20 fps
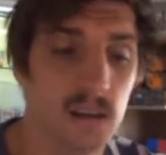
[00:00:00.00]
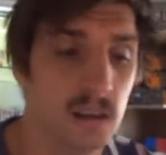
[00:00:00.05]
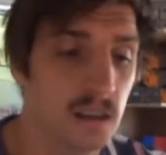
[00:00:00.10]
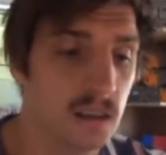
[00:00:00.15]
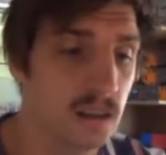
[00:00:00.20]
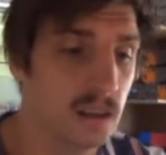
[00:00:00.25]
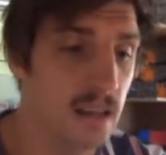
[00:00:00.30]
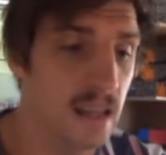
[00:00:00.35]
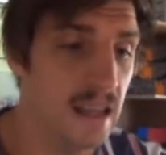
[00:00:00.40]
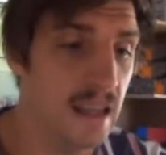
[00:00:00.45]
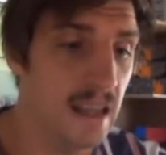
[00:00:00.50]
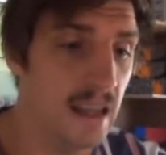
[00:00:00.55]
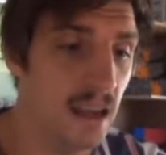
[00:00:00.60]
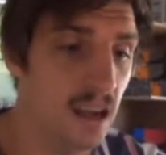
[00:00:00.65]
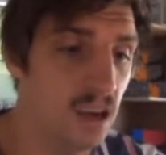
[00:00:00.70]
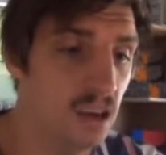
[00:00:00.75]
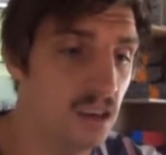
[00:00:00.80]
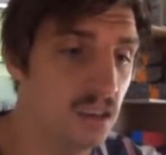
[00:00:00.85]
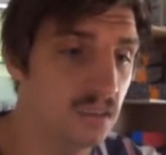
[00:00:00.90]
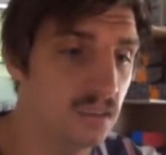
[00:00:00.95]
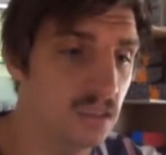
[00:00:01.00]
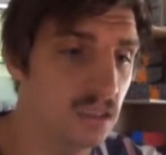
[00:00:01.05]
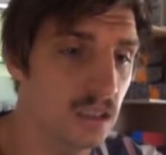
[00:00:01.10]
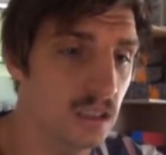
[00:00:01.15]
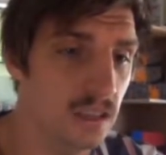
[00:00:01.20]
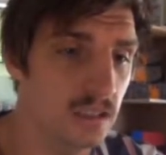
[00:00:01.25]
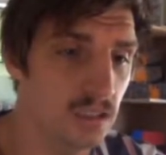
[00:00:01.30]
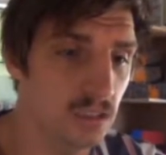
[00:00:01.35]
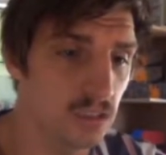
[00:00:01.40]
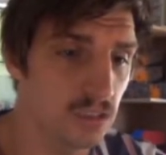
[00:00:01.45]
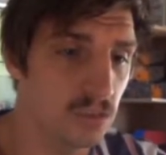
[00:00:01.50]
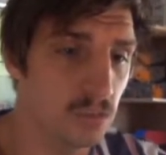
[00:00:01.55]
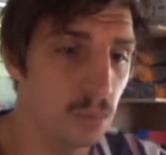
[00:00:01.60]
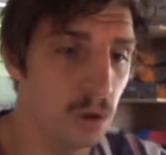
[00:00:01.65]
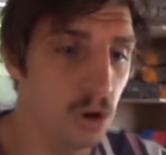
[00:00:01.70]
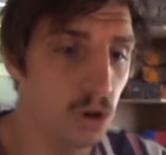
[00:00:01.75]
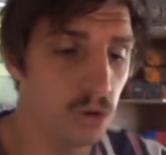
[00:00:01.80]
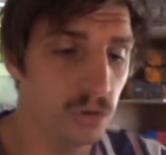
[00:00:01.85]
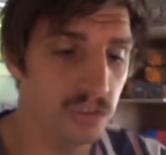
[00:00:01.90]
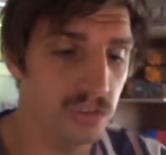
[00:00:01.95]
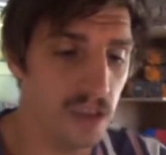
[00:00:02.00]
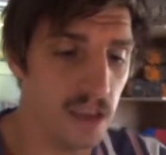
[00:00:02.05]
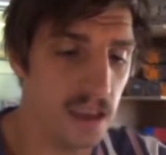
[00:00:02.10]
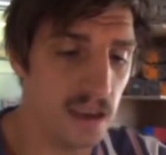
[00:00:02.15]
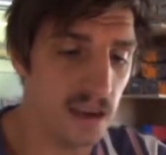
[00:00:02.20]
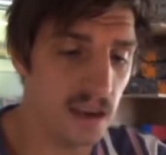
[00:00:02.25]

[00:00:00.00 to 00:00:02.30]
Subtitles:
Now, it's a small set,